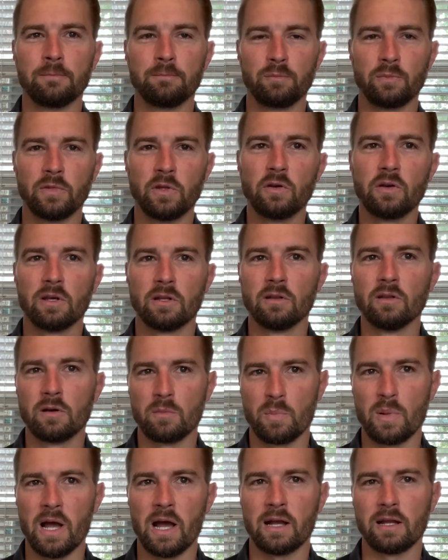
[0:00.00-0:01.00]
you can look
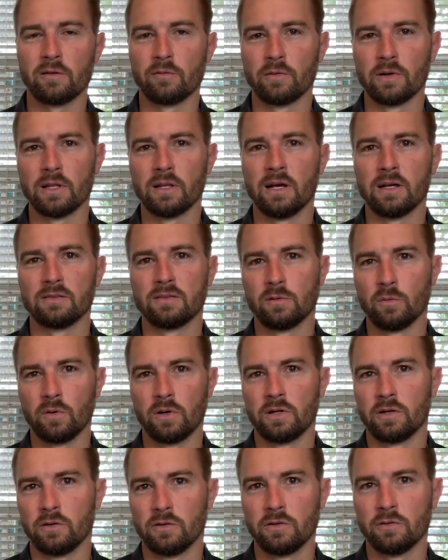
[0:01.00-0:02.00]
back and realize that
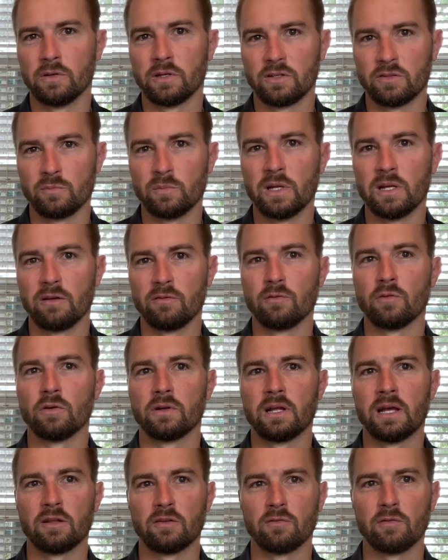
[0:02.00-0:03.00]
what you're doing is meaningful
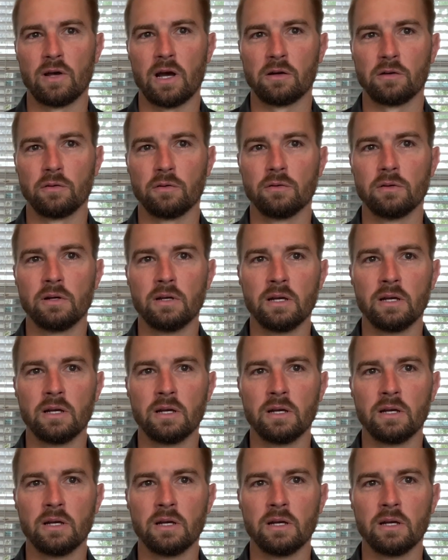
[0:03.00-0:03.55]
and has value.